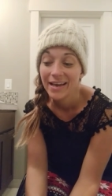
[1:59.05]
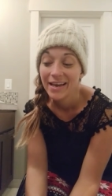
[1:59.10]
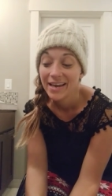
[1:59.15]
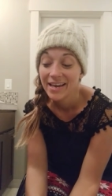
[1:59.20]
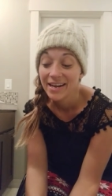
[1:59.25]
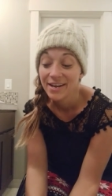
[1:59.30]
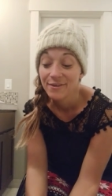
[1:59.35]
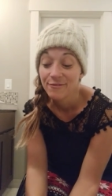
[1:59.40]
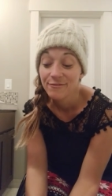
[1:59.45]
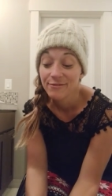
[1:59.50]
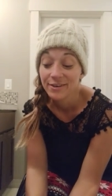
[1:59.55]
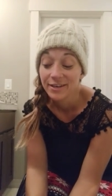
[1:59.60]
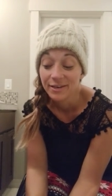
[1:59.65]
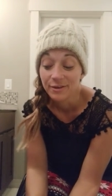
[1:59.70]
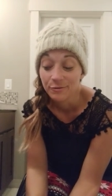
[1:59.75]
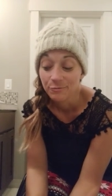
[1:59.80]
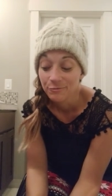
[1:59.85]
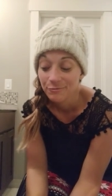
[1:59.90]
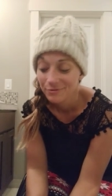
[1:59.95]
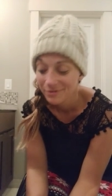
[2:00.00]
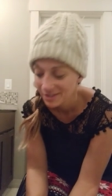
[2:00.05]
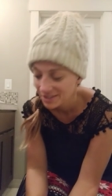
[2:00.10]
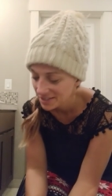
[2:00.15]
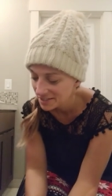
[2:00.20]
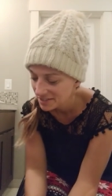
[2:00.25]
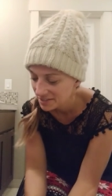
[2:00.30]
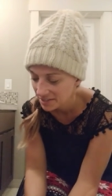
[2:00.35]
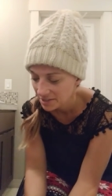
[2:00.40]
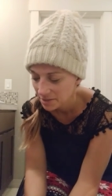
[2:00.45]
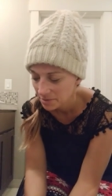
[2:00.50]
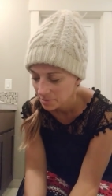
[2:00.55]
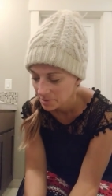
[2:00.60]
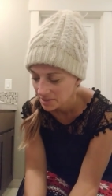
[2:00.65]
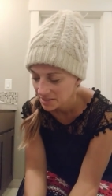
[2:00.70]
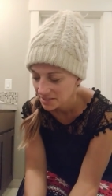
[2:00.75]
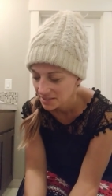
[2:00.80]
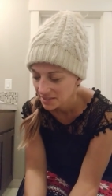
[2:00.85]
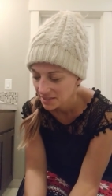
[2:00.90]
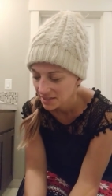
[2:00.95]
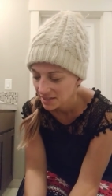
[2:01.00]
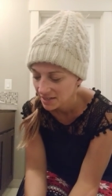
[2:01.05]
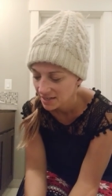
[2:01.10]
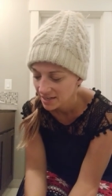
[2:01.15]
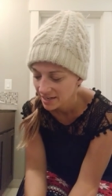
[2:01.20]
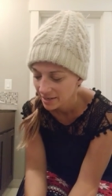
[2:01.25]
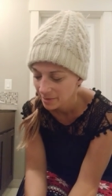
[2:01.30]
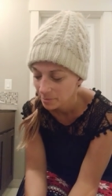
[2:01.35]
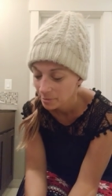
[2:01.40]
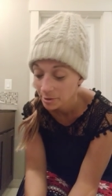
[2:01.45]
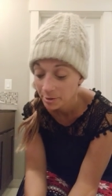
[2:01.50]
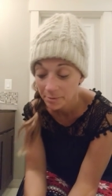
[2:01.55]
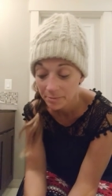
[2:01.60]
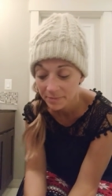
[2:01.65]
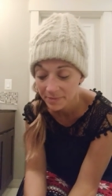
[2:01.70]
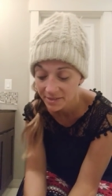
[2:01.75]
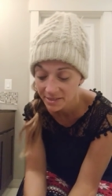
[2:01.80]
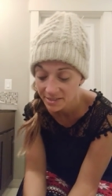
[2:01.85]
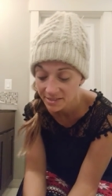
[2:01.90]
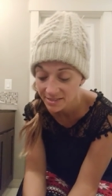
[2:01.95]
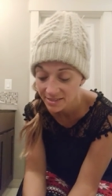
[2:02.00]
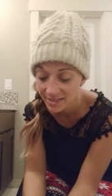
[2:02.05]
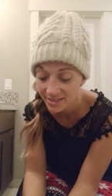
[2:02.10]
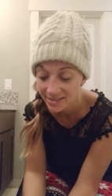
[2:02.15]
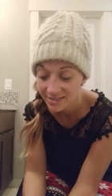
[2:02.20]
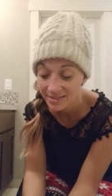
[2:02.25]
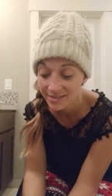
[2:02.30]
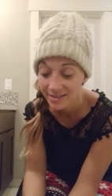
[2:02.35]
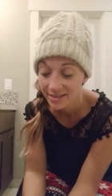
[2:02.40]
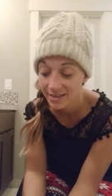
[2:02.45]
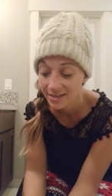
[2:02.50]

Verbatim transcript: and I feel really good about that. I'm hoping to get